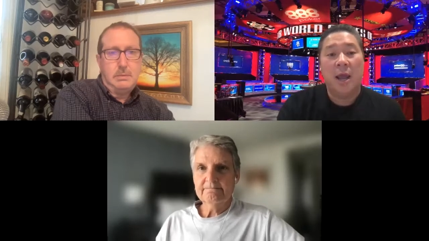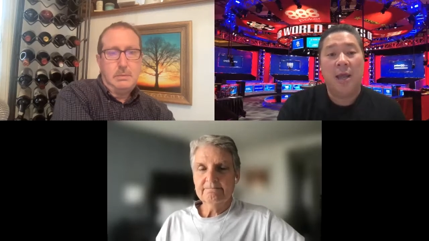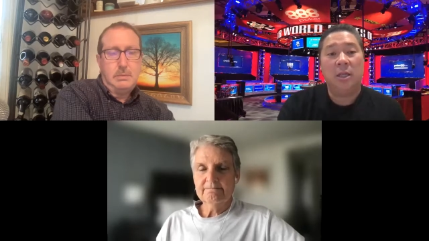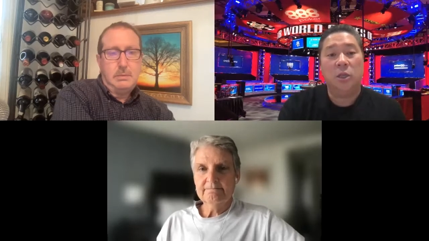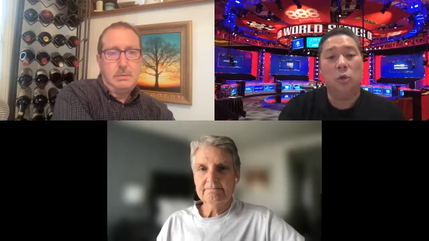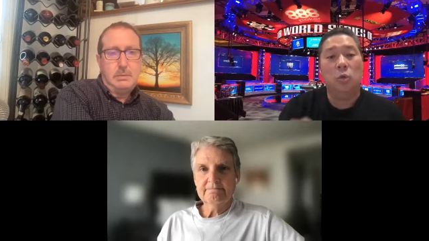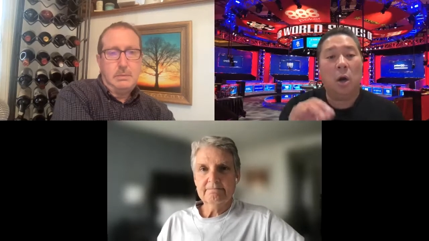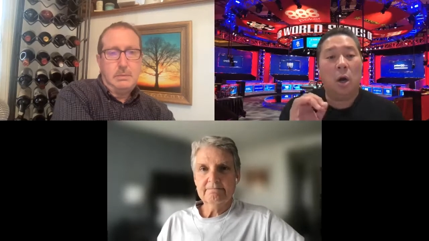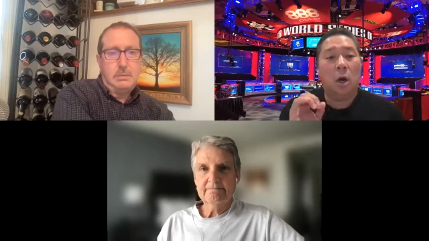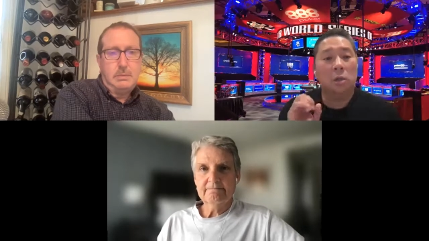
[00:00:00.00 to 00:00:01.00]
Speaker 1: And
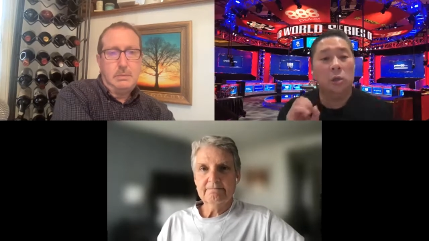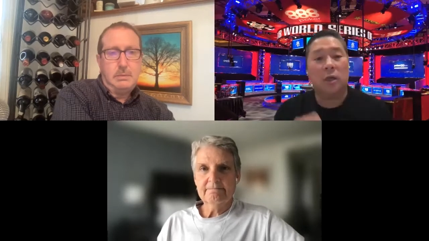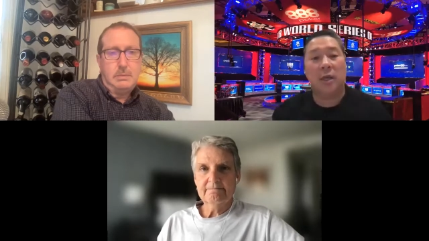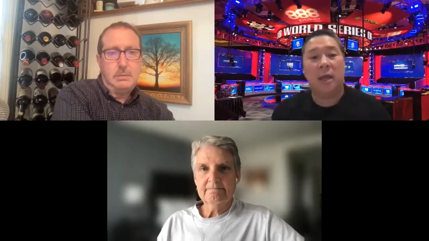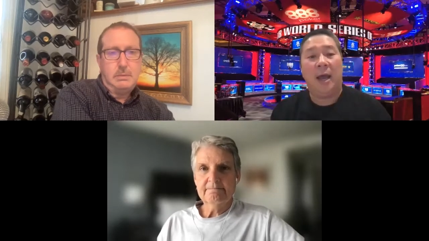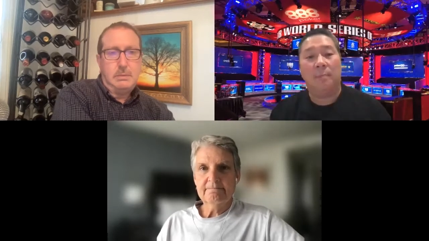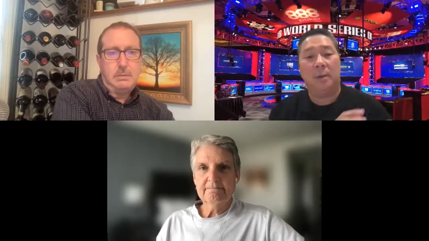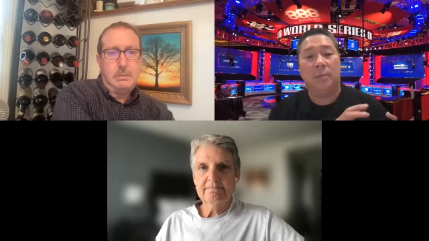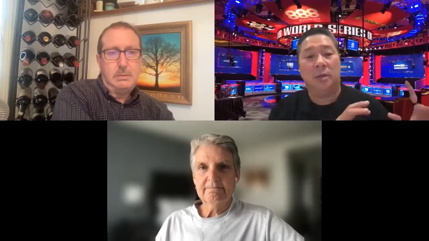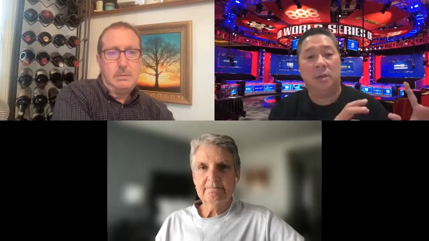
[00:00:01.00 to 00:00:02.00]
you are looking
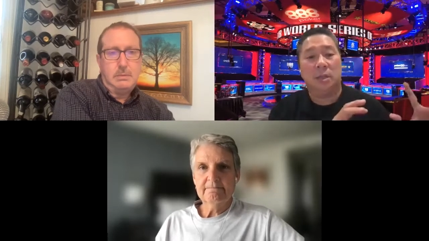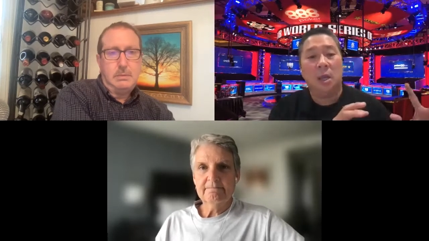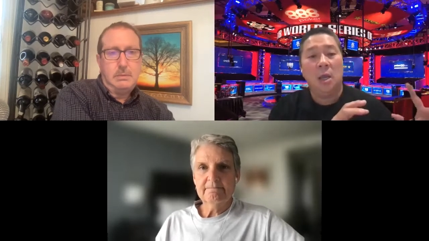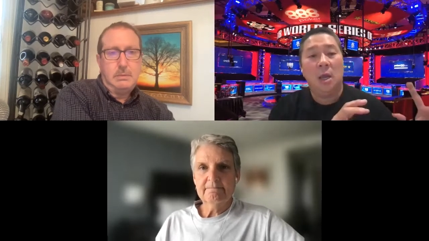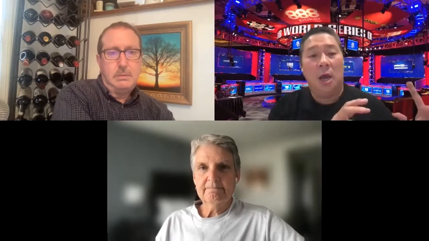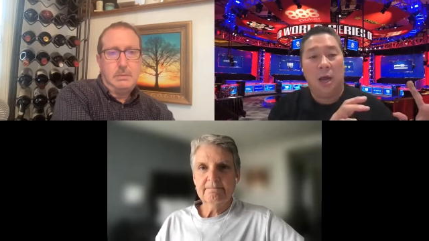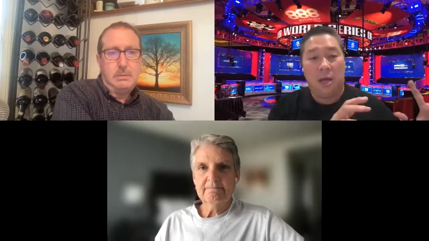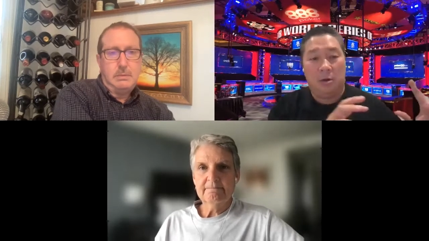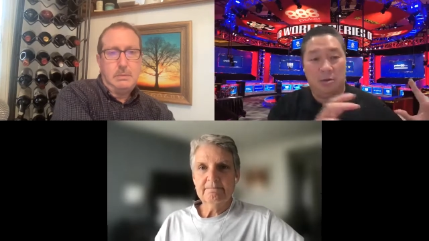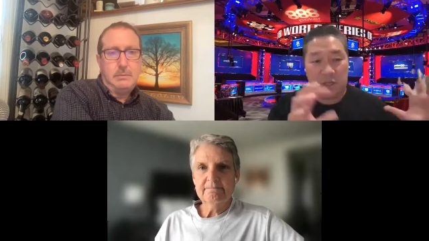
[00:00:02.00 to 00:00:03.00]
at people
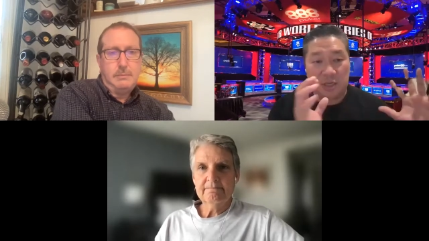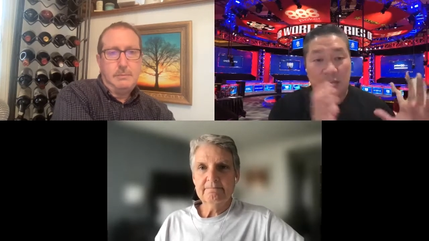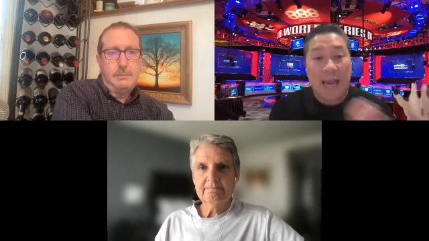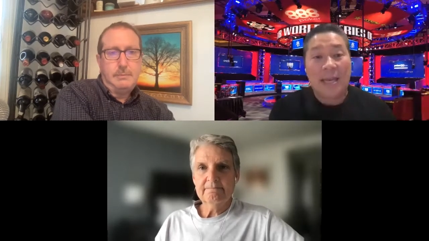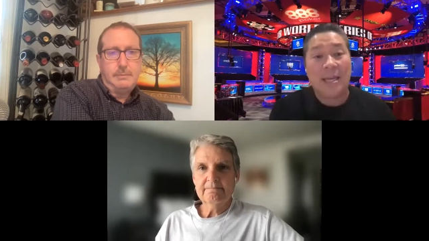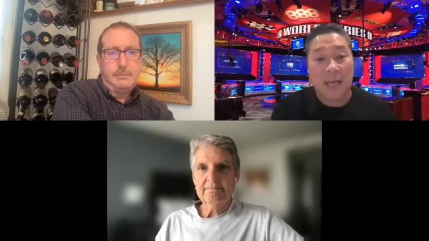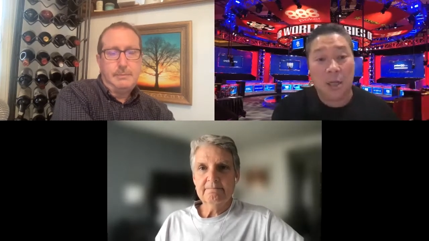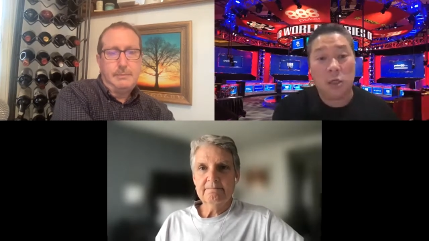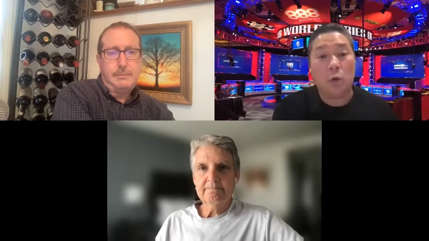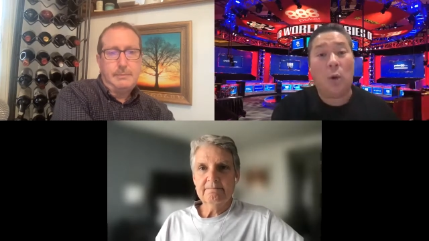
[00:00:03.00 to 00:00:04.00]
uh,
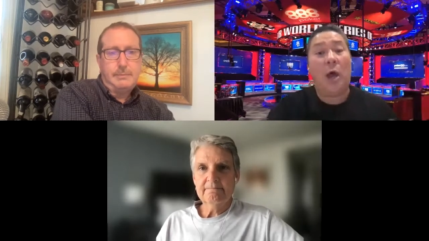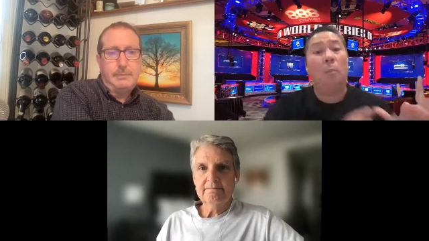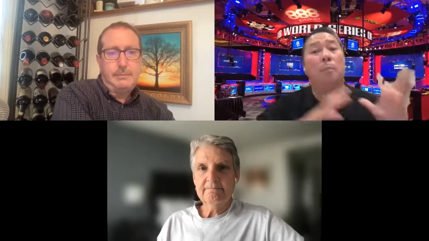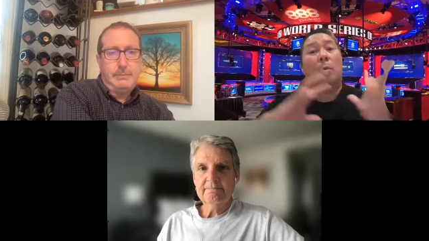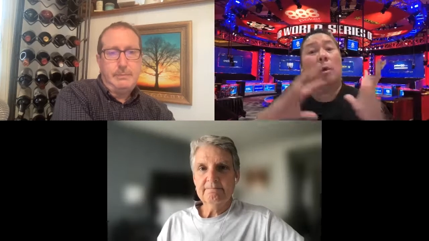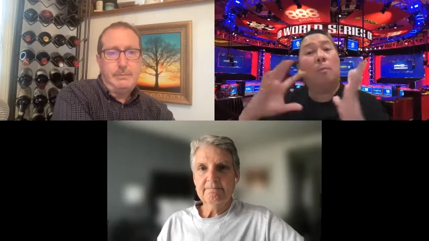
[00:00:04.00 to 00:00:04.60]
staking to help